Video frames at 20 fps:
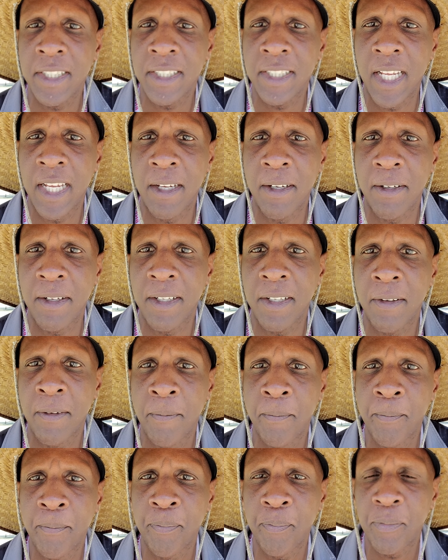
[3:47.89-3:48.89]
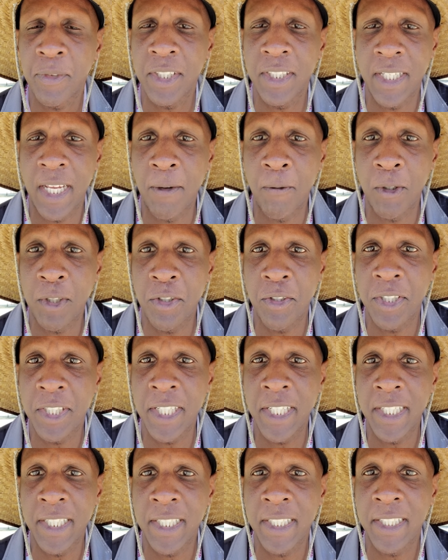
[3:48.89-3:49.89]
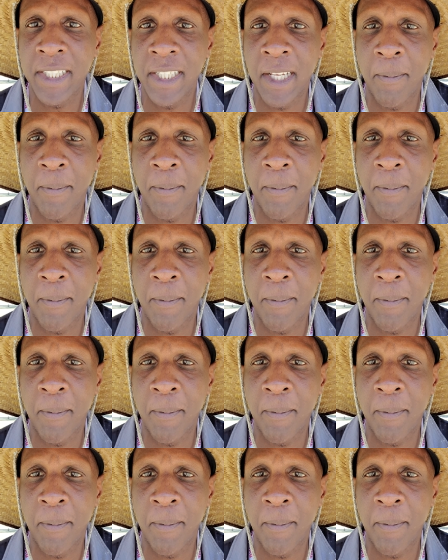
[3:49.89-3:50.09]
Is that is that what you're saying?